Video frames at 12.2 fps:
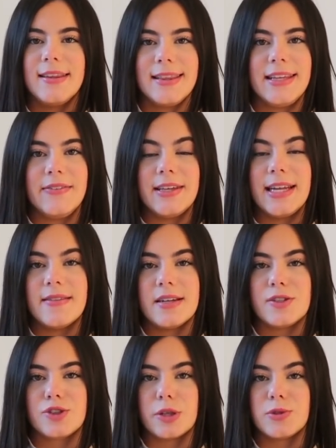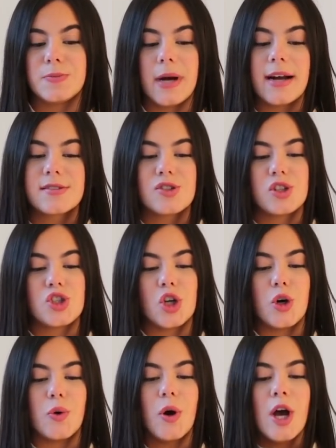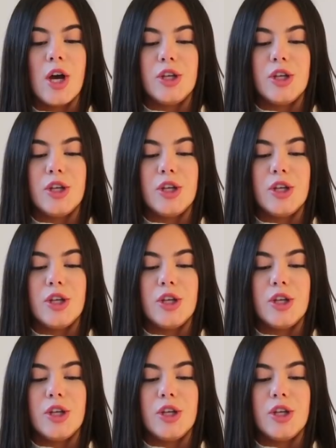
and leave it in the description box so